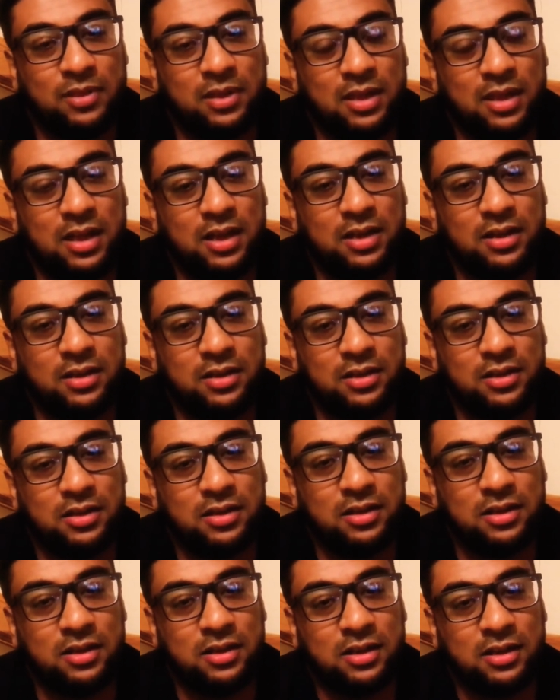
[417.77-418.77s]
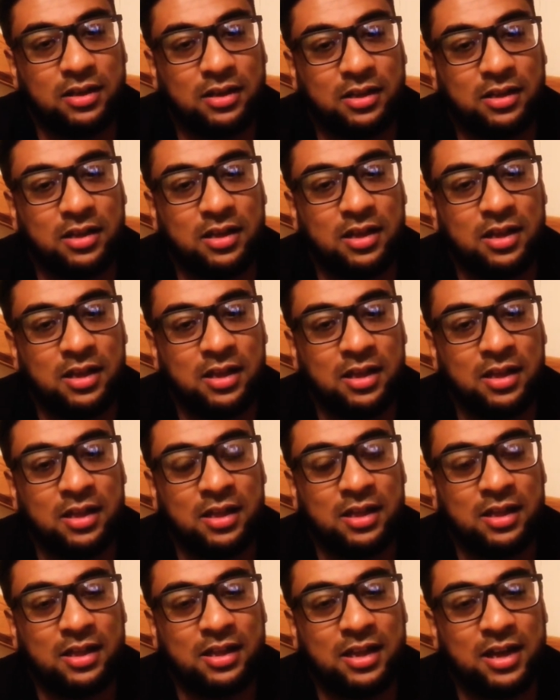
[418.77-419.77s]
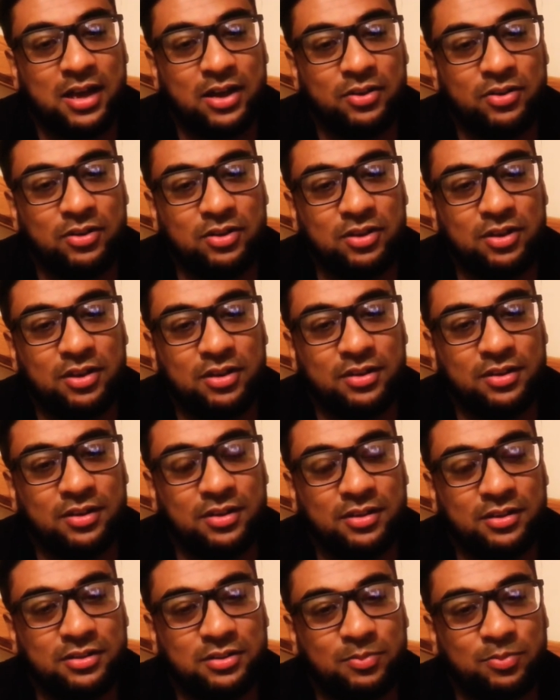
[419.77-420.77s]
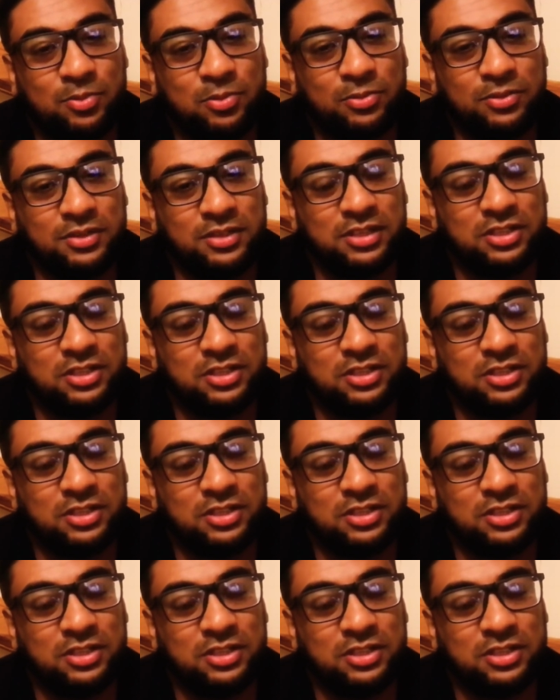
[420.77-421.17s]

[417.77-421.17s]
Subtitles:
and carry on supporting the